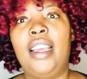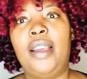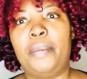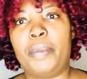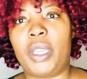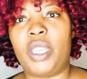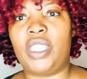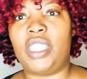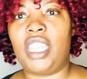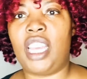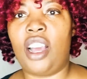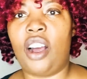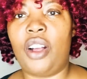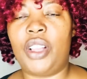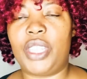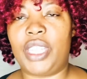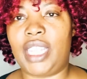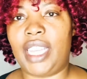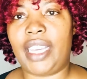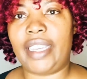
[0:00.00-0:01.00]
because there are
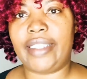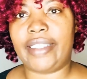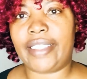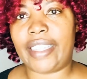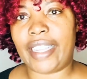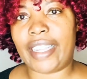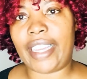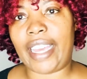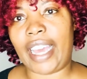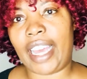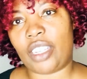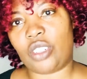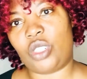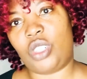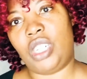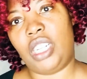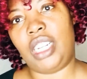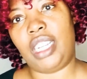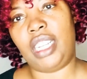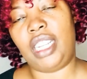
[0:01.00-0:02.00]
things that they
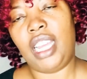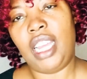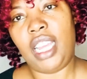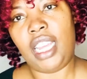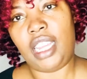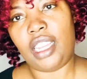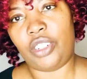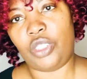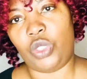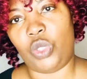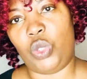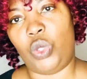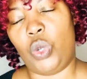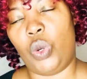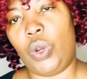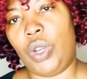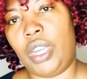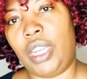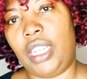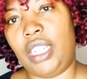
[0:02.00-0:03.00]
actually
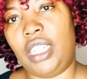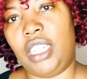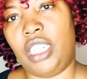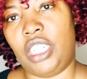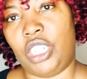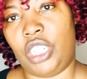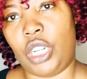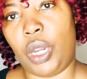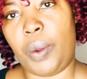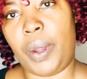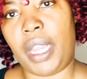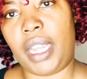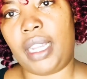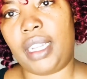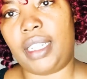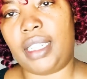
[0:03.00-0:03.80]
enjoy doing